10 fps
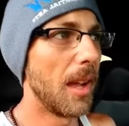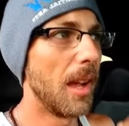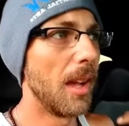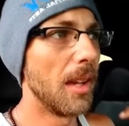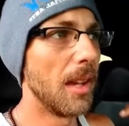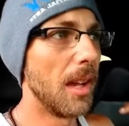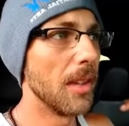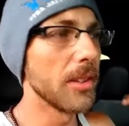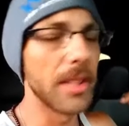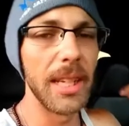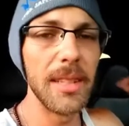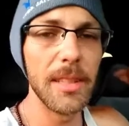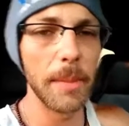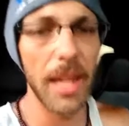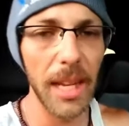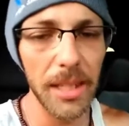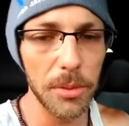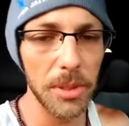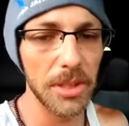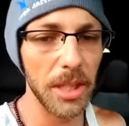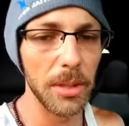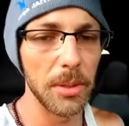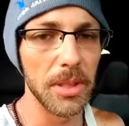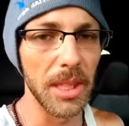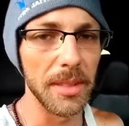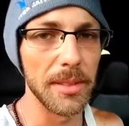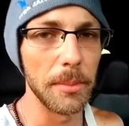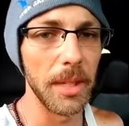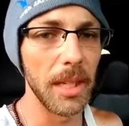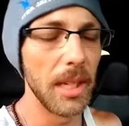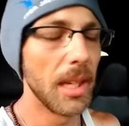Other kids my age would say those things to me.